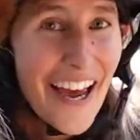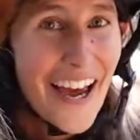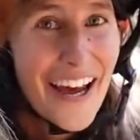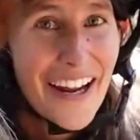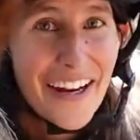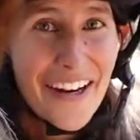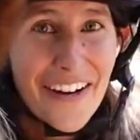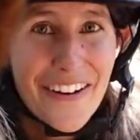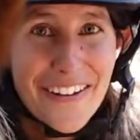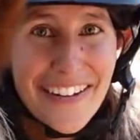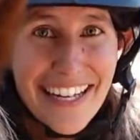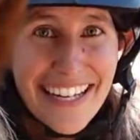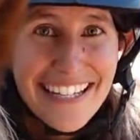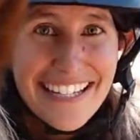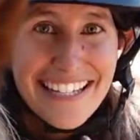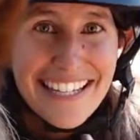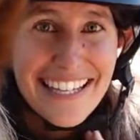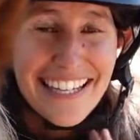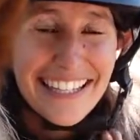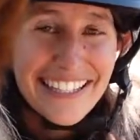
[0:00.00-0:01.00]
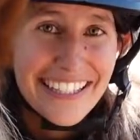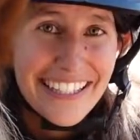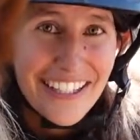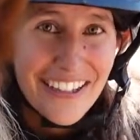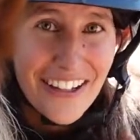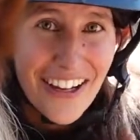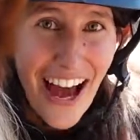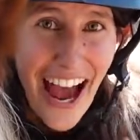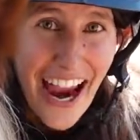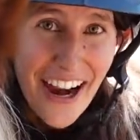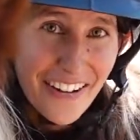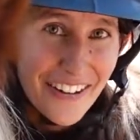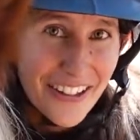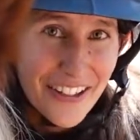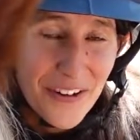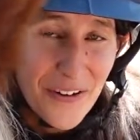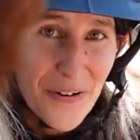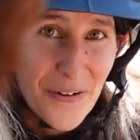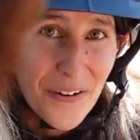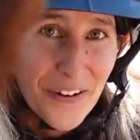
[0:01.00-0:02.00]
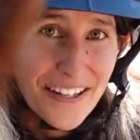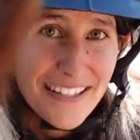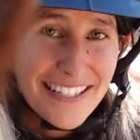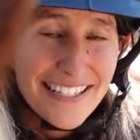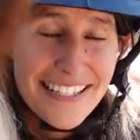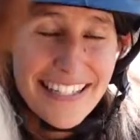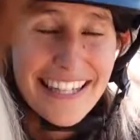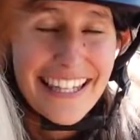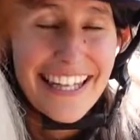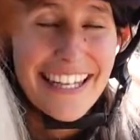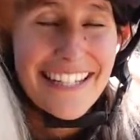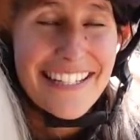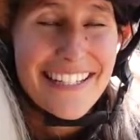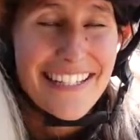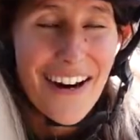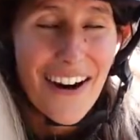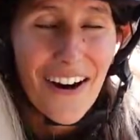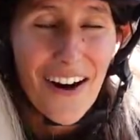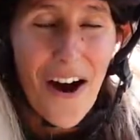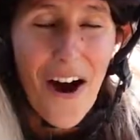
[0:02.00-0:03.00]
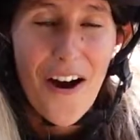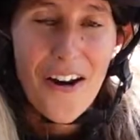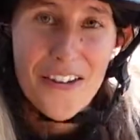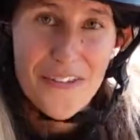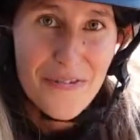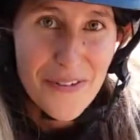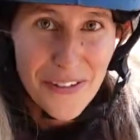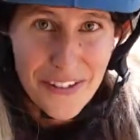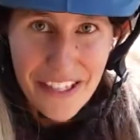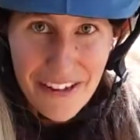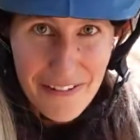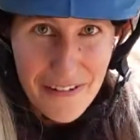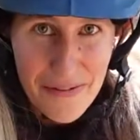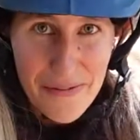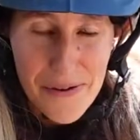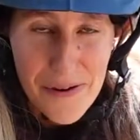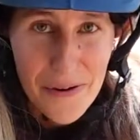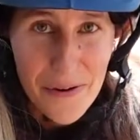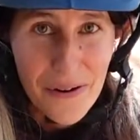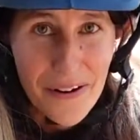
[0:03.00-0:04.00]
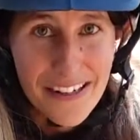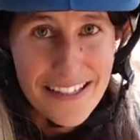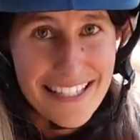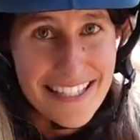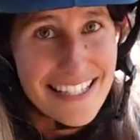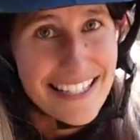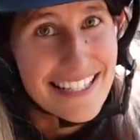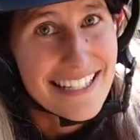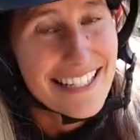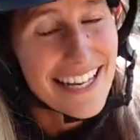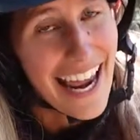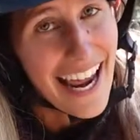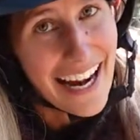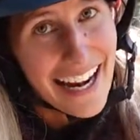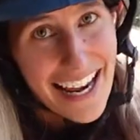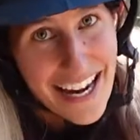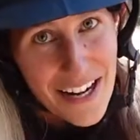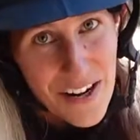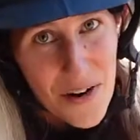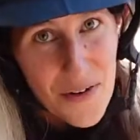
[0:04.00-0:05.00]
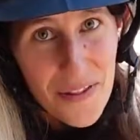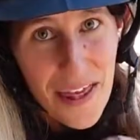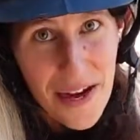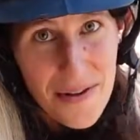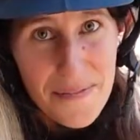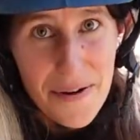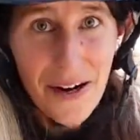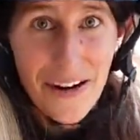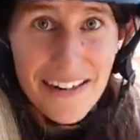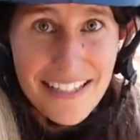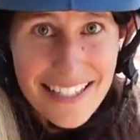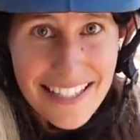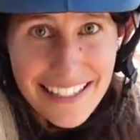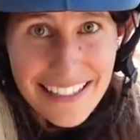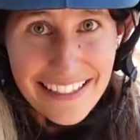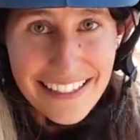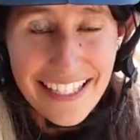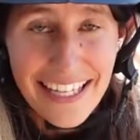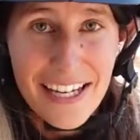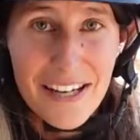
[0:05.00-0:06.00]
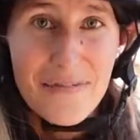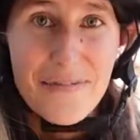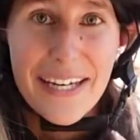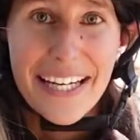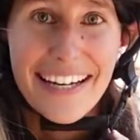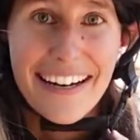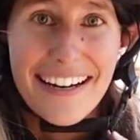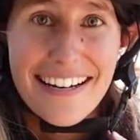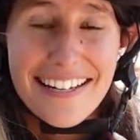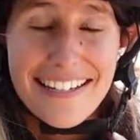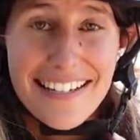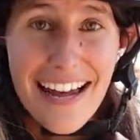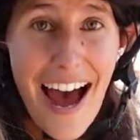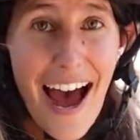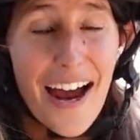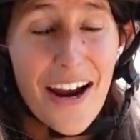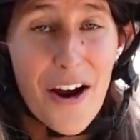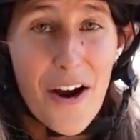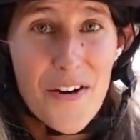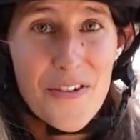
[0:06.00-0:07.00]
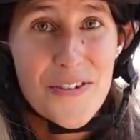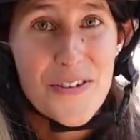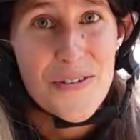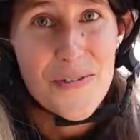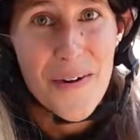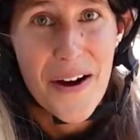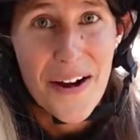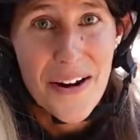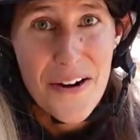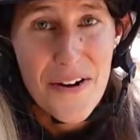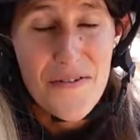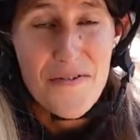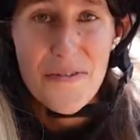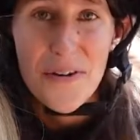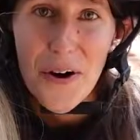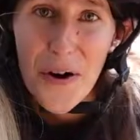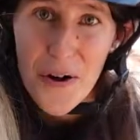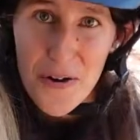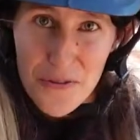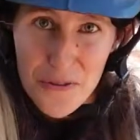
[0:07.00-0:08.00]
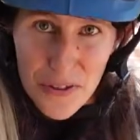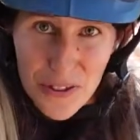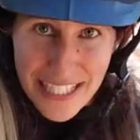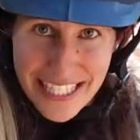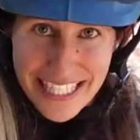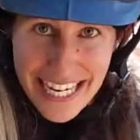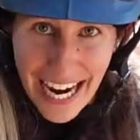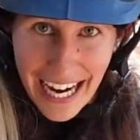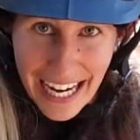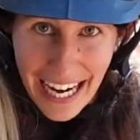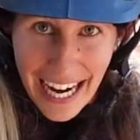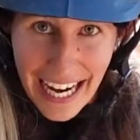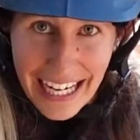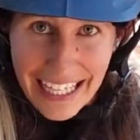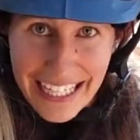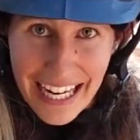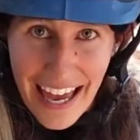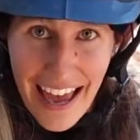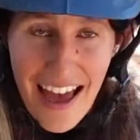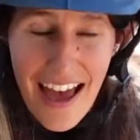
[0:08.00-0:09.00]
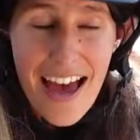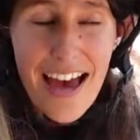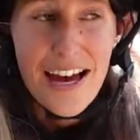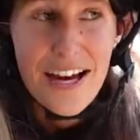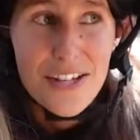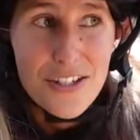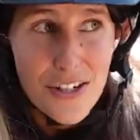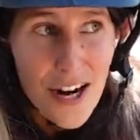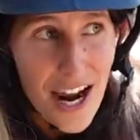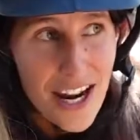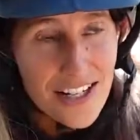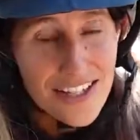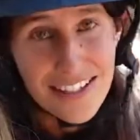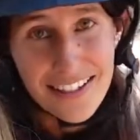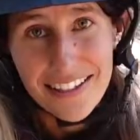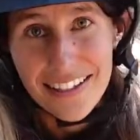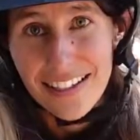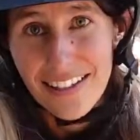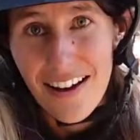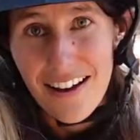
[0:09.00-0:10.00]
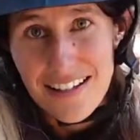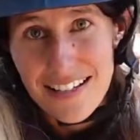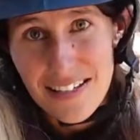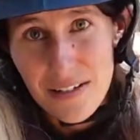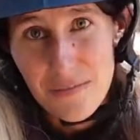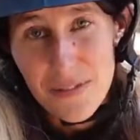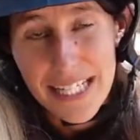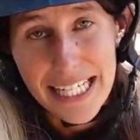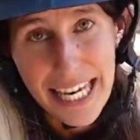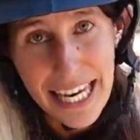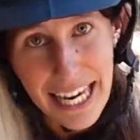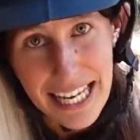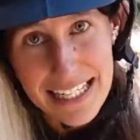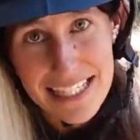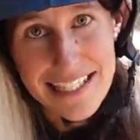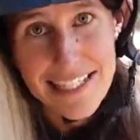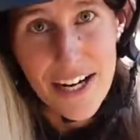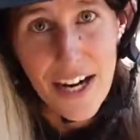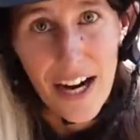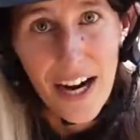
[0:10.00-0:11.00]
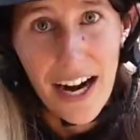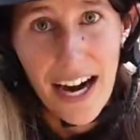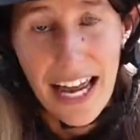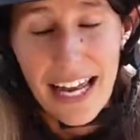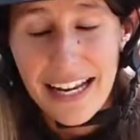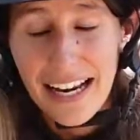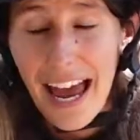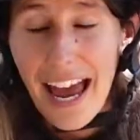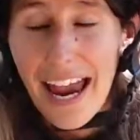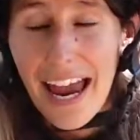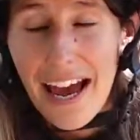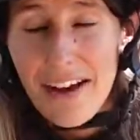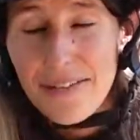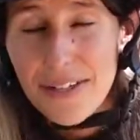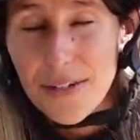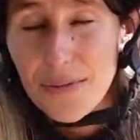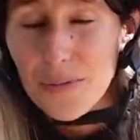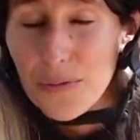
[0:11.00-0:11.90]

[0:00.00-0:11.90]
known as the Little Iron Horse. These are unbelievable horses, and I know that personally because I owned one for over a decade, tragically lost him to cancer, and I haven't